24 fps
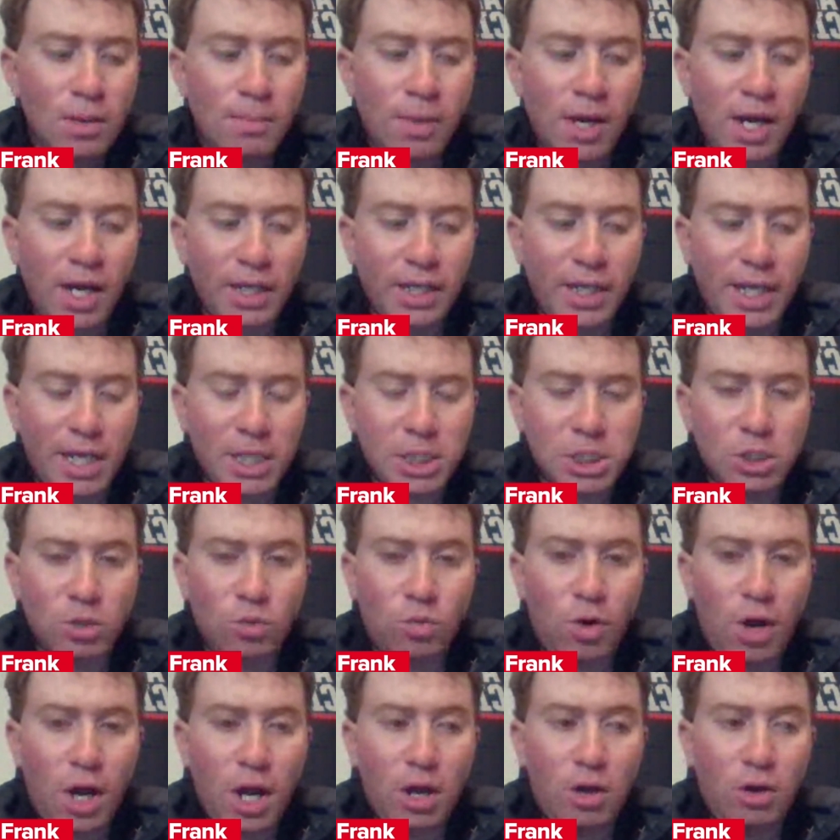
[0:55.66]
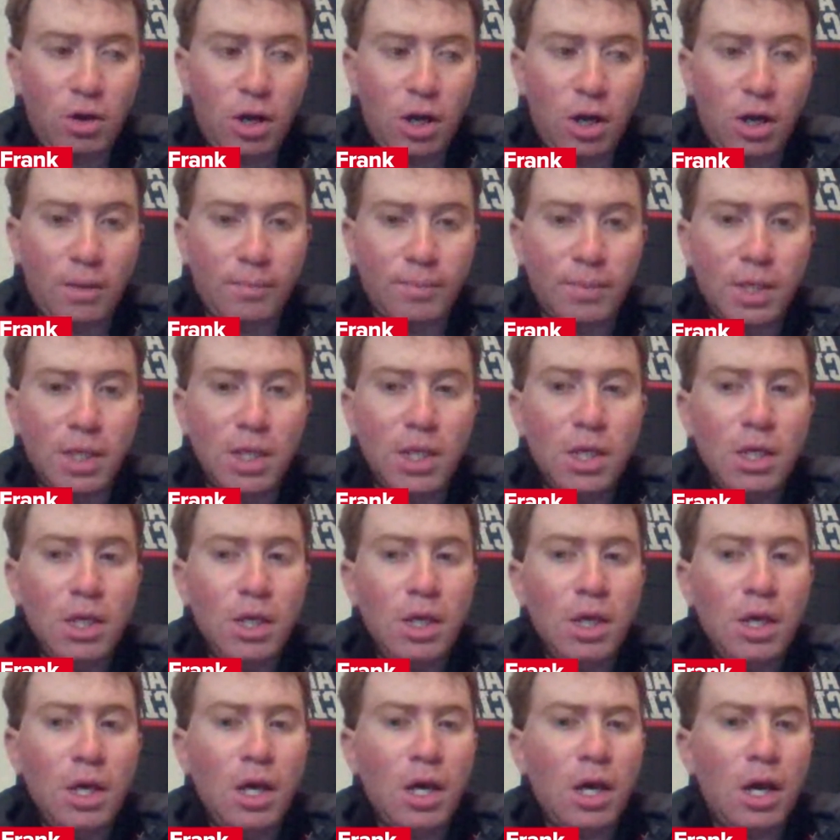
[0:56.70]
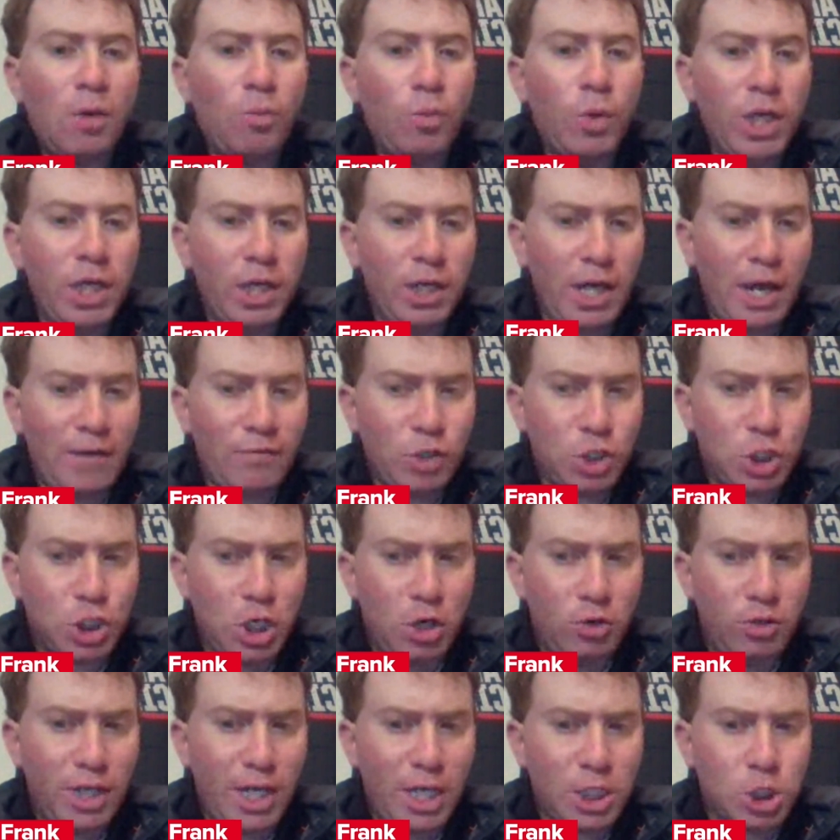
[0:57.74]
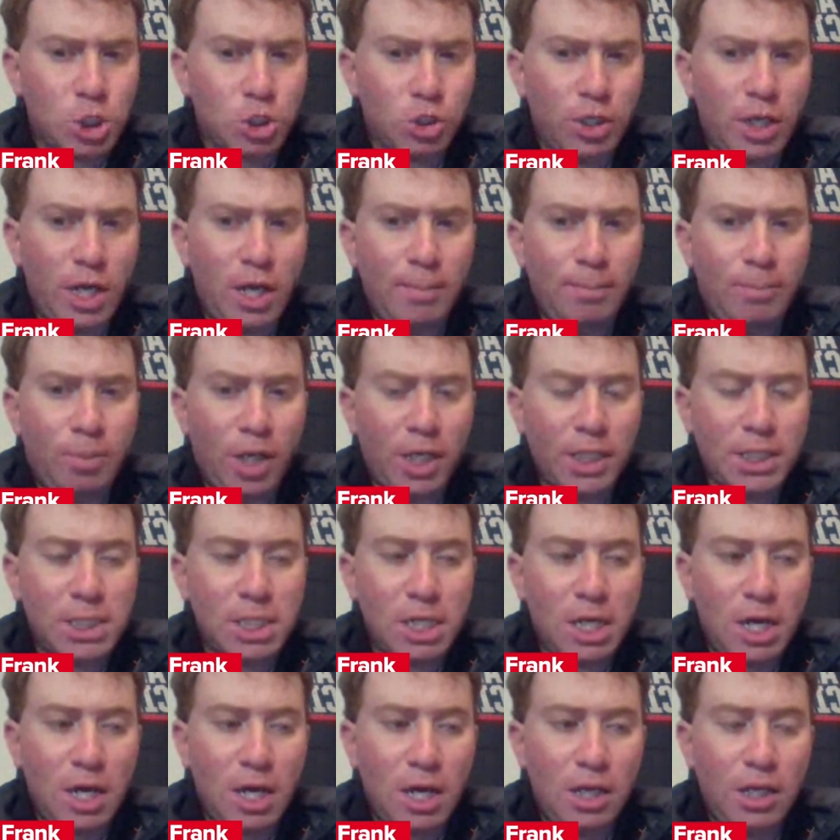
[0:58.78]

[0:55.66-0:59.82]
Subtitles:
podcast in a while. We didn't have a show yesterday, but